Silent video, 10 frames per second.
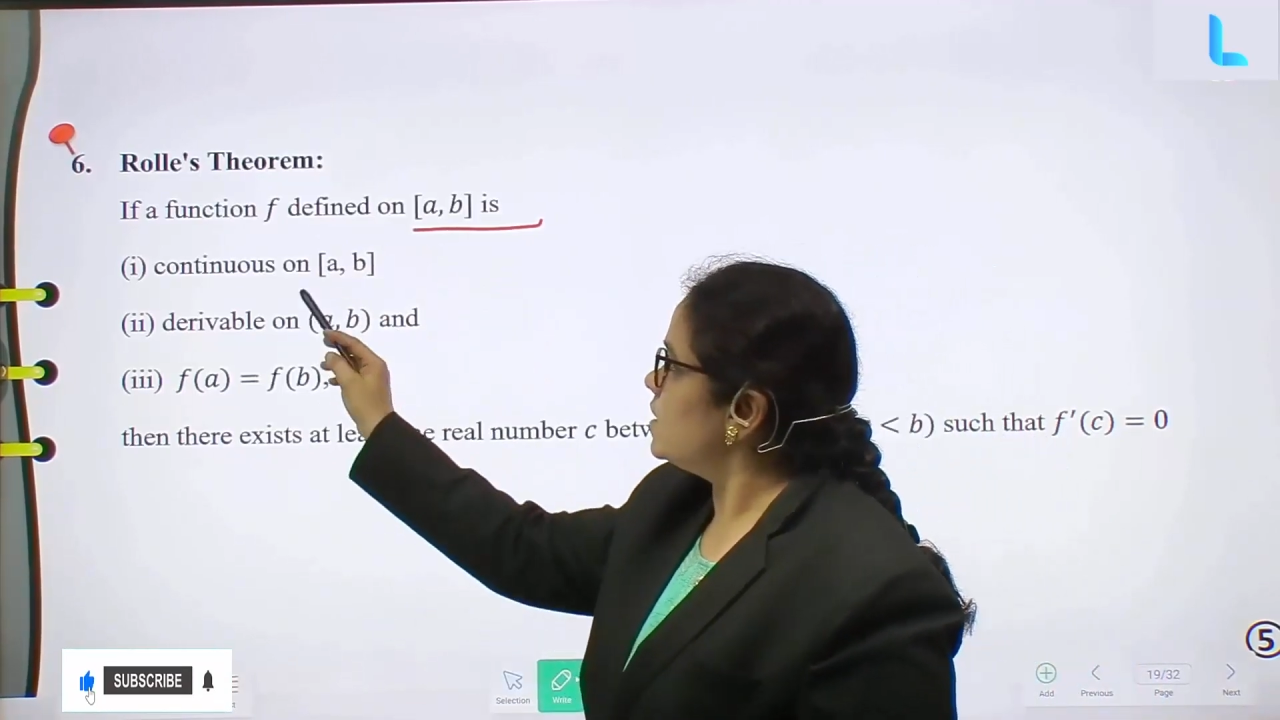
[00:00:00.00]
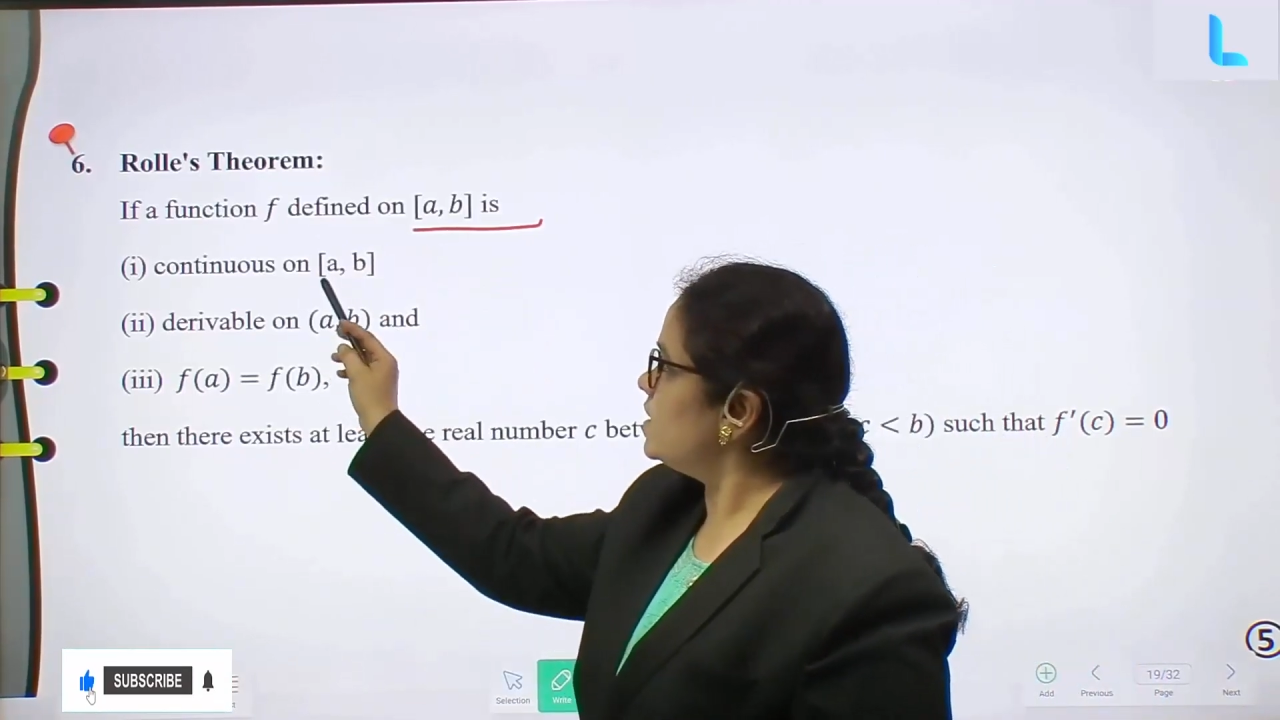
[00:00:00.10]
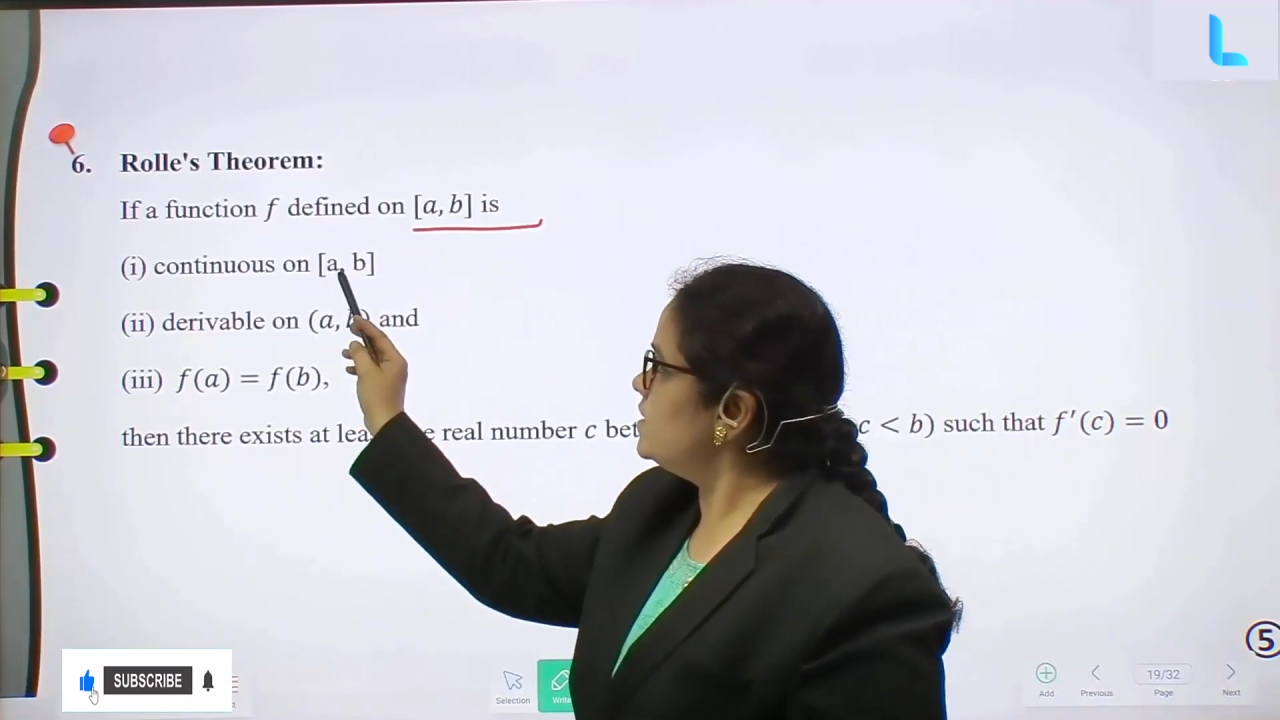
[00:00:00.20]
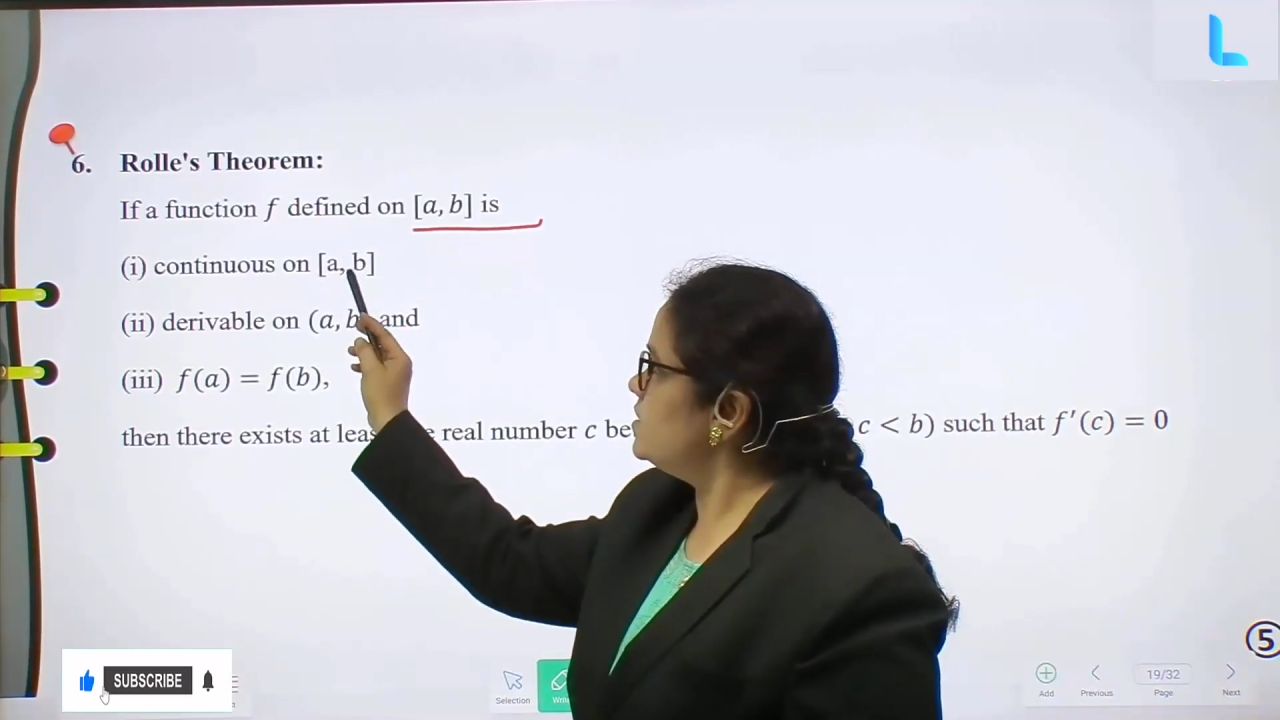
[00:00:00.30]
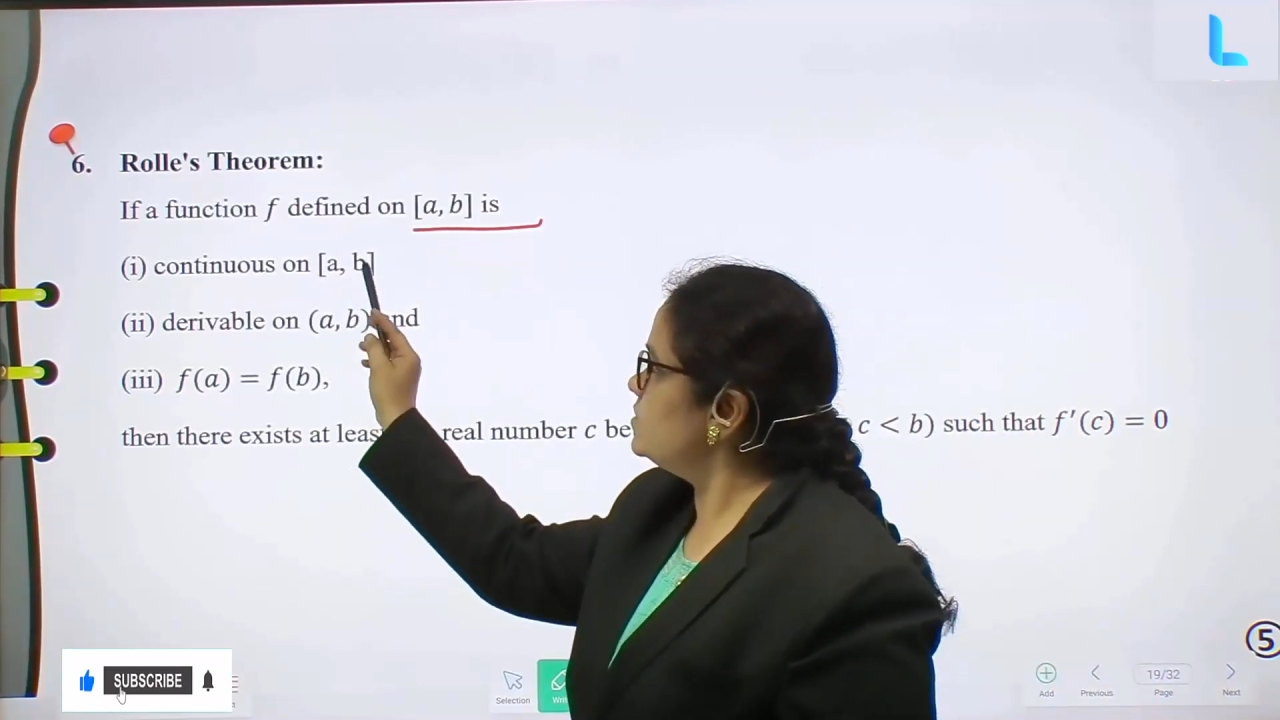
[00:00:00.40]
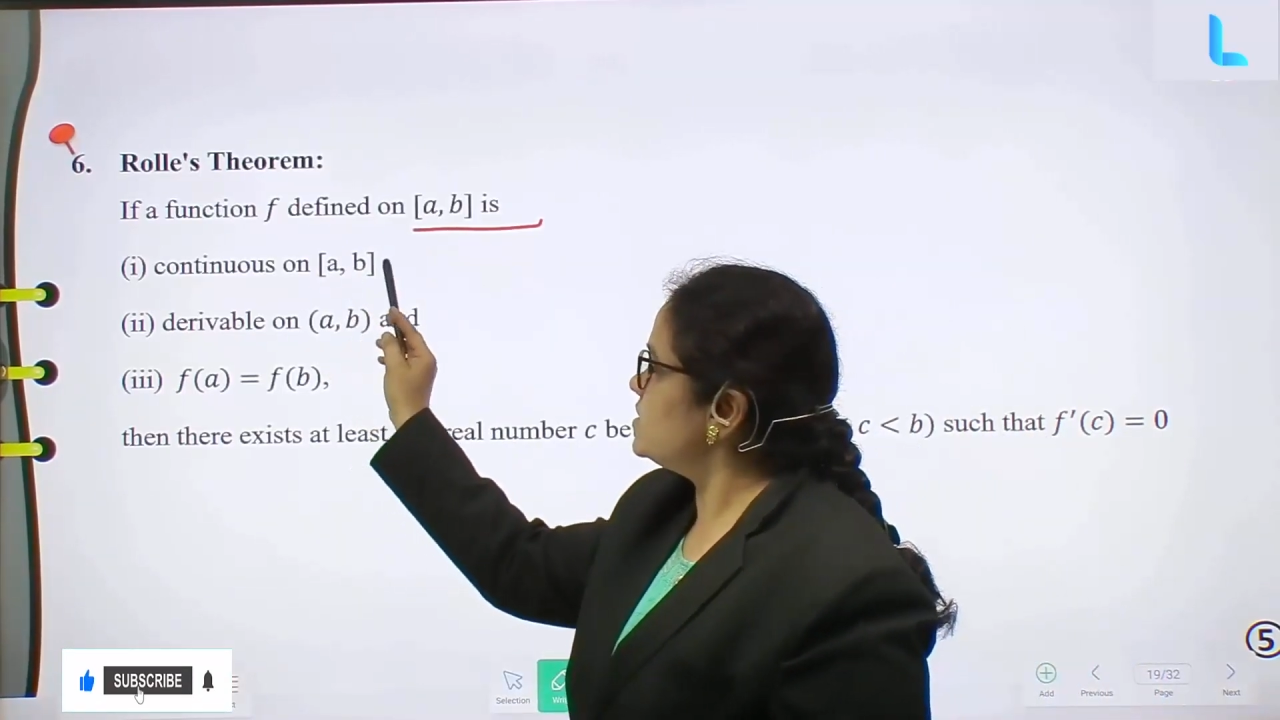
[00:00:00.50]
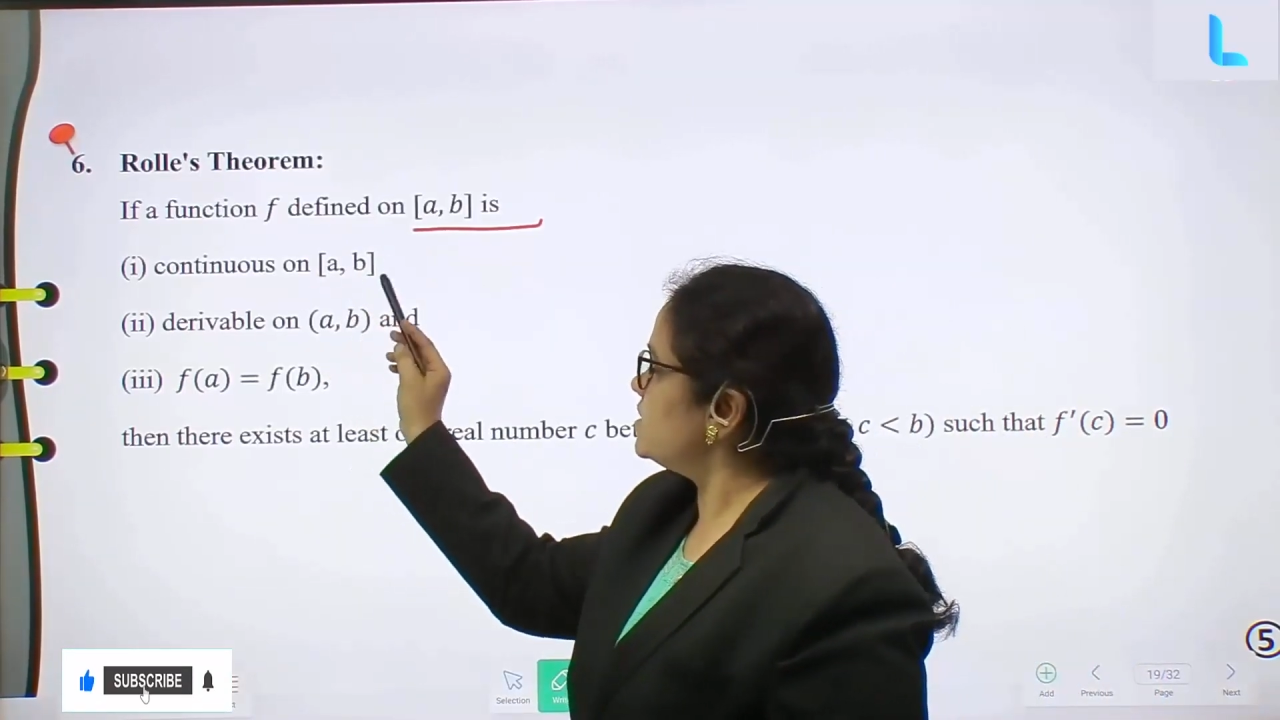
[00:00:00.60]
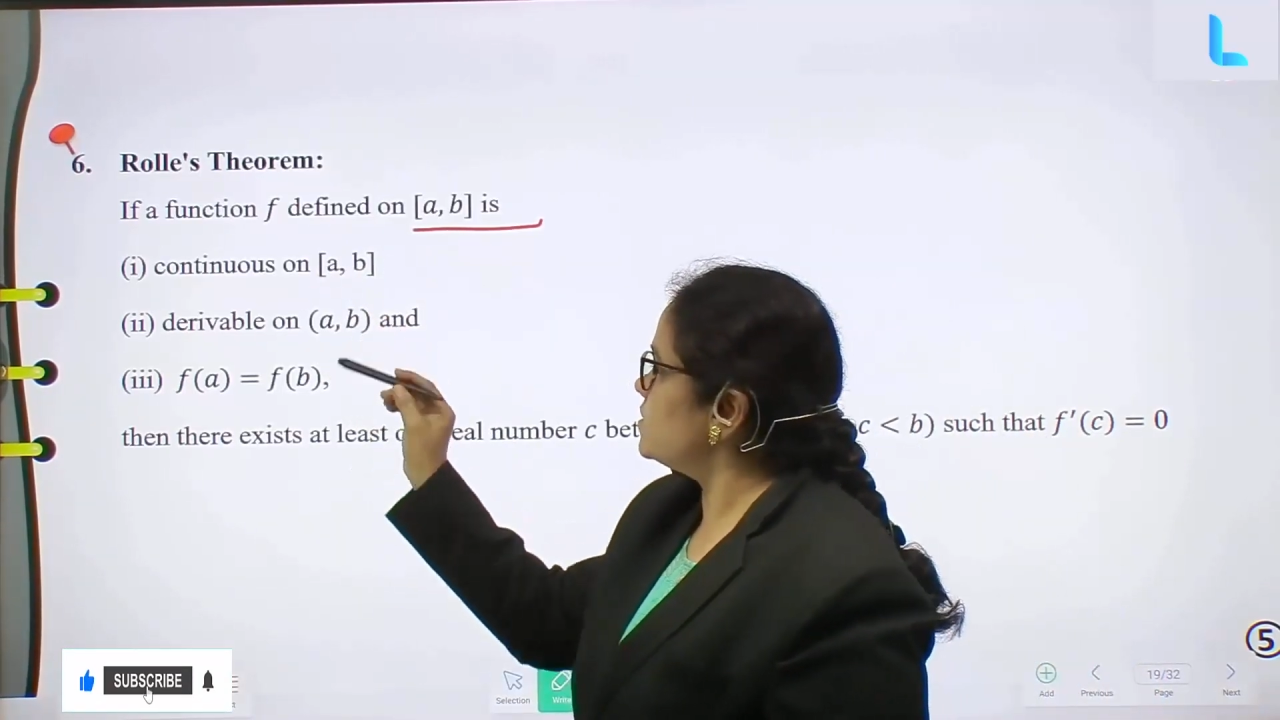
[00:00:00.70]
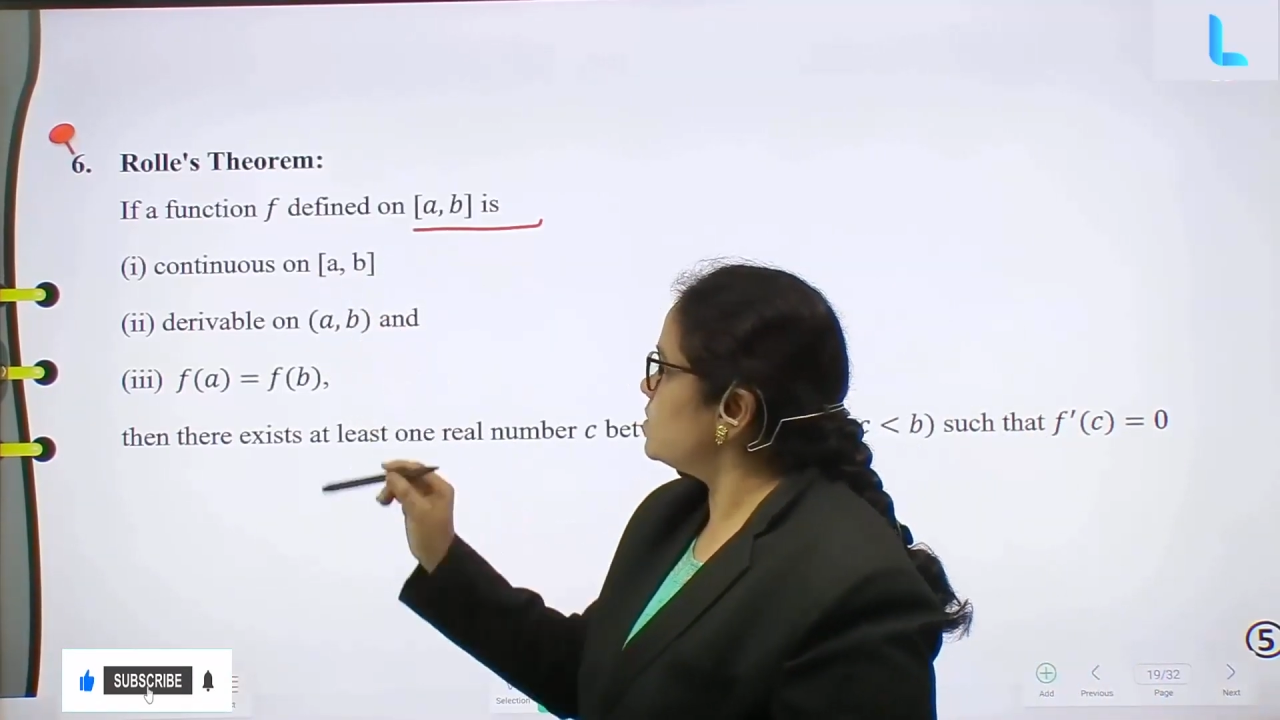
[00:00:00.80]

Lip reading: Continuous on